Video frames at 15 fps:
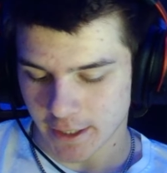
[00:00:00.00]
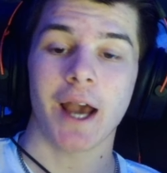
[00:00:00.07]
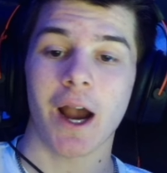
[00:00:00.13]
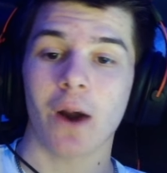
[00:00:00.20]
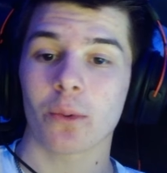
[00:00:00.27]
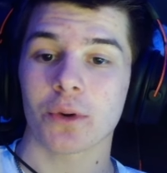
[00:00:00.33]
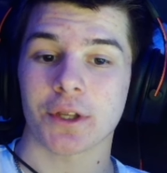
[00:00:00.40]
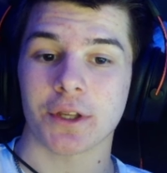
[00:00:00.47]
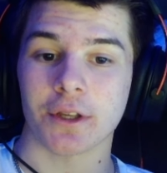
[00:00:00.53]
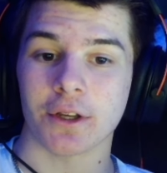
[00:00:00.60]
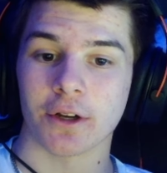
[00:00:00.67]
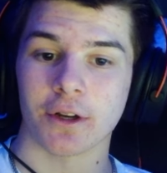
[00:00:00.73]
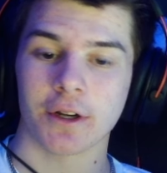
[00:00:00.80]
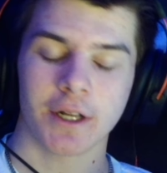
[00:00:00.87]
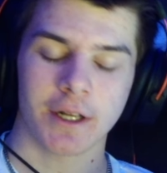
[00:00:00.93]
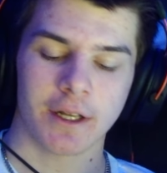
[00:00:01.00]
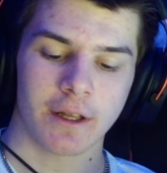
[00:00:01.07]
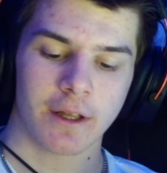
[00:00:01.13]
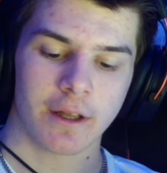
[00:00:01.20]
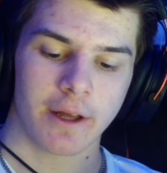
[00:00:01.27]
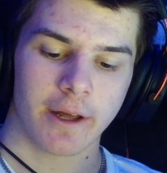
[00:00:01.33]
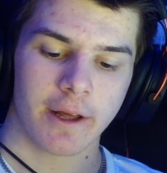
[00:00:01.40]
Now we're here
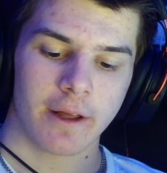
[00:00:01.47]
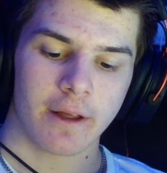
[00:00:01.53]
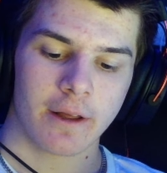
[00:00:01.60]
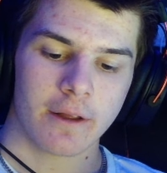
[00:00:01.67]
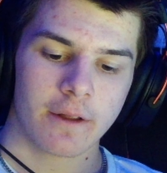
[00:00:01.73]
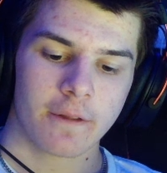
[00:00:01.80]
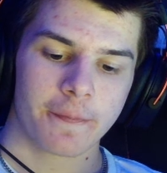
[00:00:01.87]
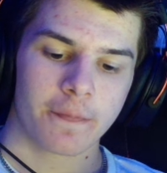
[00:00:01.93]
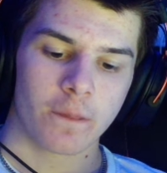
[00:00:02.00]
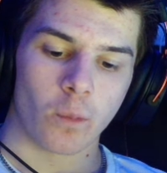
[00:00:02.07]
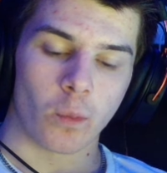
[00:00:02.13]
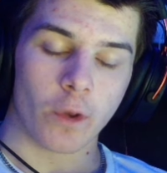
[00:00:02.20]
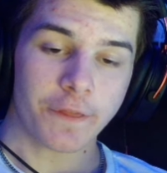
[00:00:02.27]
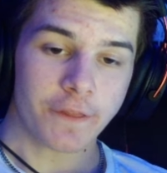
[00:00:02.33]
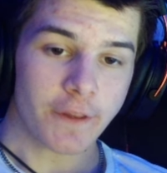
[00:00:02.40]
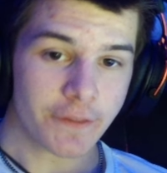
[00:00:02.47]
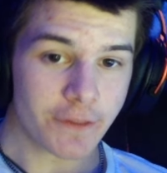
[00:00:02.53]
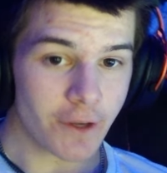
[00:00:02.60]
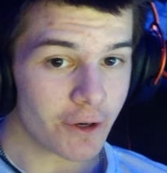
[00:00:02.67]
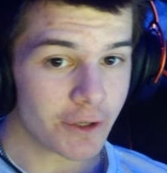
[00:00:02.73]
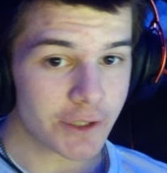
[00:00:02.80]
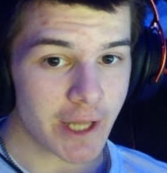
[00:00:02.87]
with the
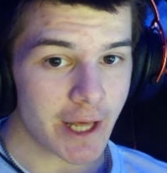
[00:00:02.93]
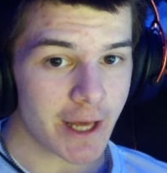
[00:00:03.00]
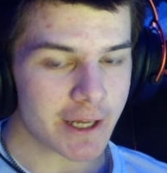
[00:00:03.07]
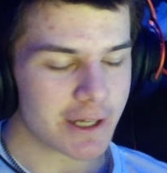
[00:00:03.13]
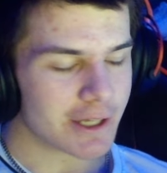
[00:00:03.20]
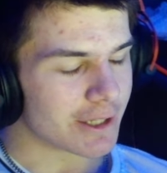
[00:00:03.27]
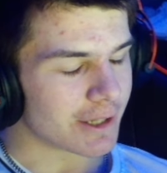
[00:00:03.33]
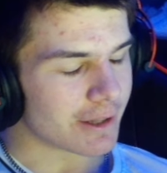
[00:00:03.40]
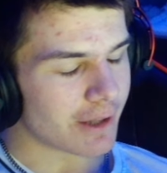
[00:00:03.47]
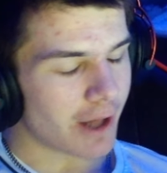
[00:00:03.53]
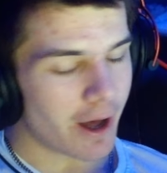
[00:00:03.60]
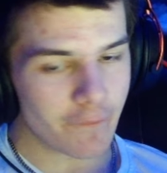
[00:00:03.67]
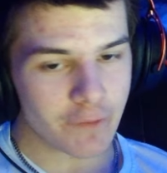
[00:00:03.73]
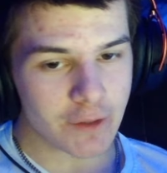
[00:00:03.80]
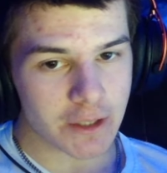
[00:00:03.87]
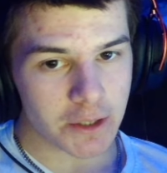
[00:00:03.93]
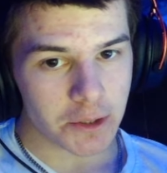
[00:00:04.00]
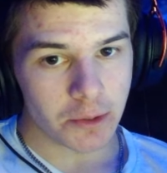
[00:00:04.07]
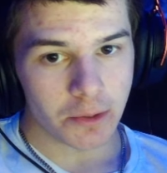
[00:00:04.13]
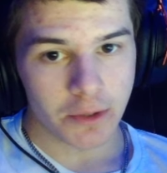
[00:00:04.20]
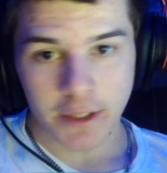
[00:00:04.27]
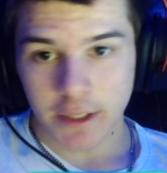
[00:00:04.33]
third deck, Lava
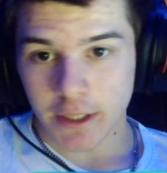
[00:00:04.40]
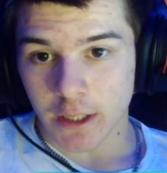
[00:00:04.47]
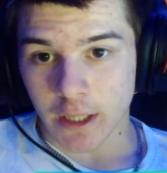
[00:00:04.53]
Loon.